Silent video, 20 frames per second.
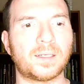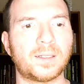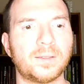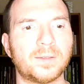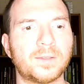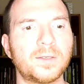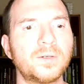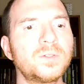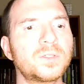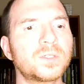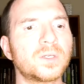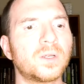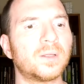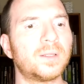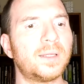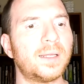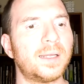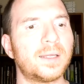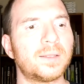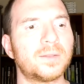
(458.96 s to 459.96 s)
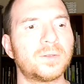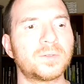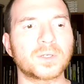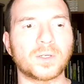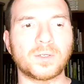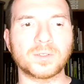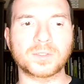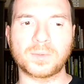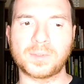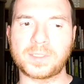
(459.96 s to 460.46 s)
There's
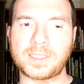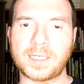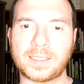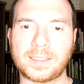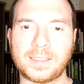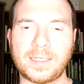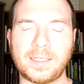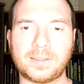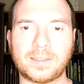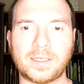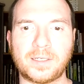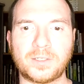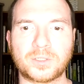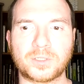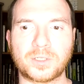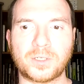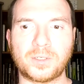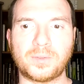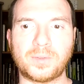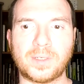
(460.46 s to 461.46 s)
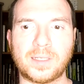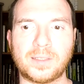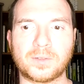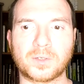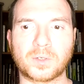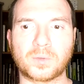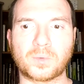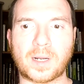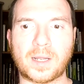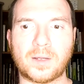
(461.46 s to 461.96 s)
also a technique they show in
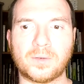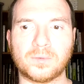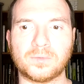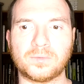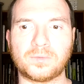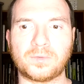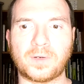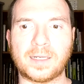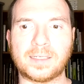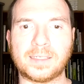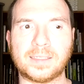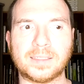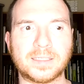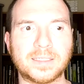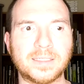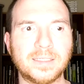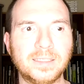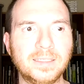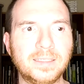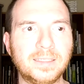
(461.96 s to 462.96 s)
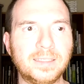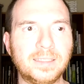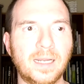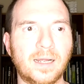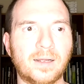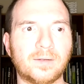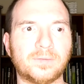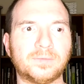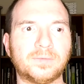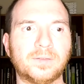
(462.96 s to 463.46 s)
their ground fighting
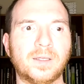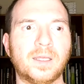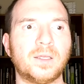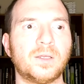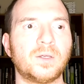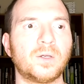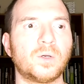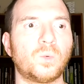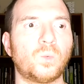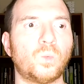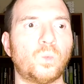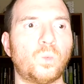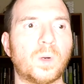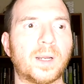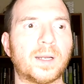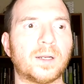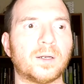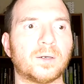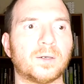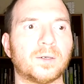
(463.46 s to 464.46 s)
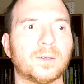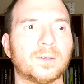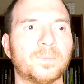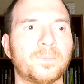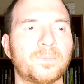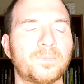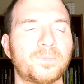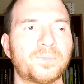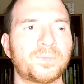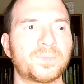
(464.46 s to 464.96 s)
stuff where,
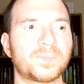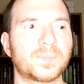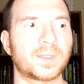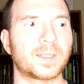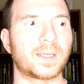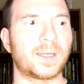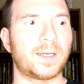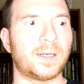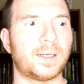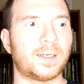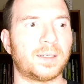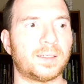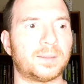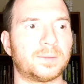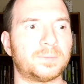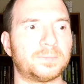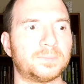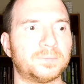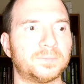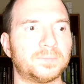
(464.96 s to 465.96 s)
you're